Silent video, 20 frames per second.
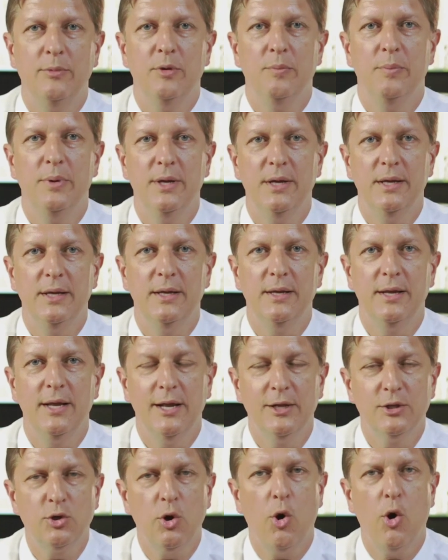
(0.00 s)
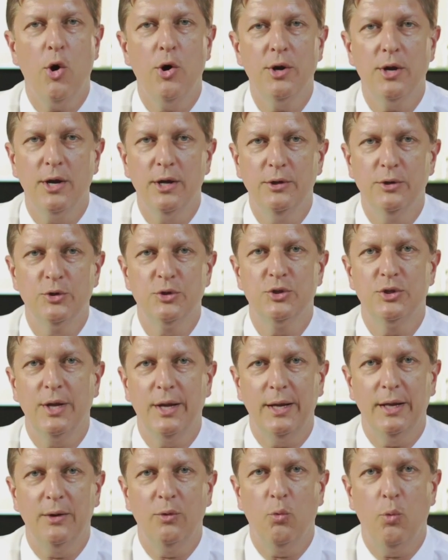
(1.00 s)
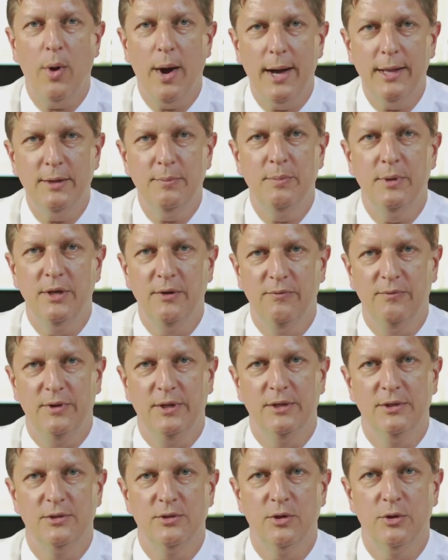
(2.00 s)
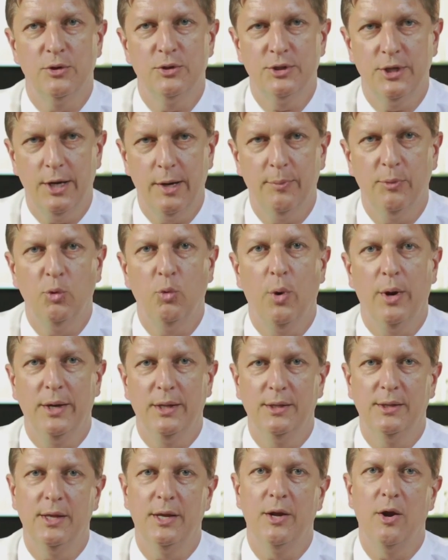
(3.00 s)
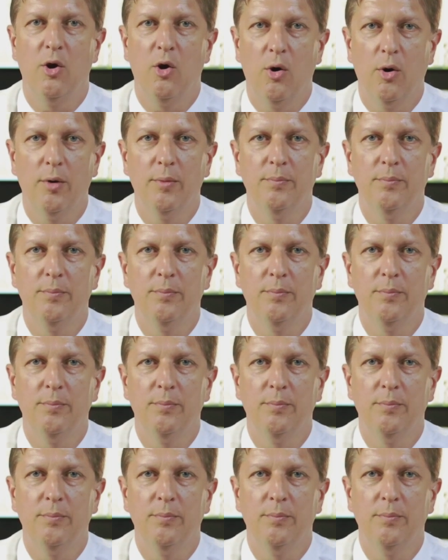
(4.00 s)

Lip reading: to be, it's hard to understand why the benefits are set up the way that they are.